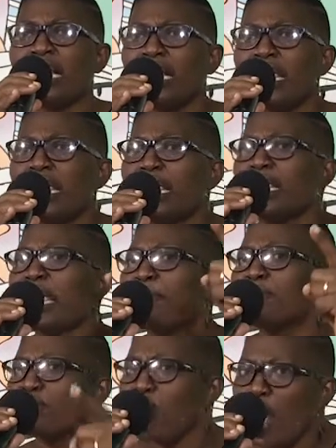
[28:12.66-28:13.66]
He
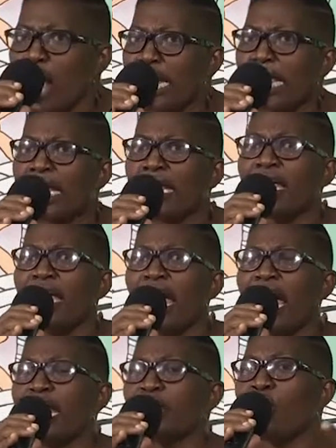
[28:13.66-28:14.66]
kept calling
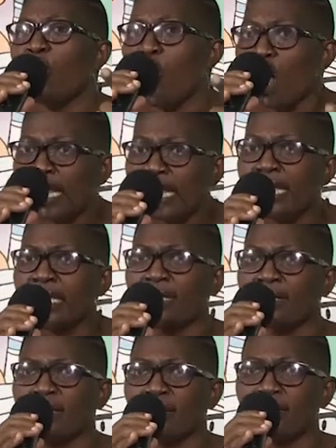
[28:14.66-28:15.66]
and calling.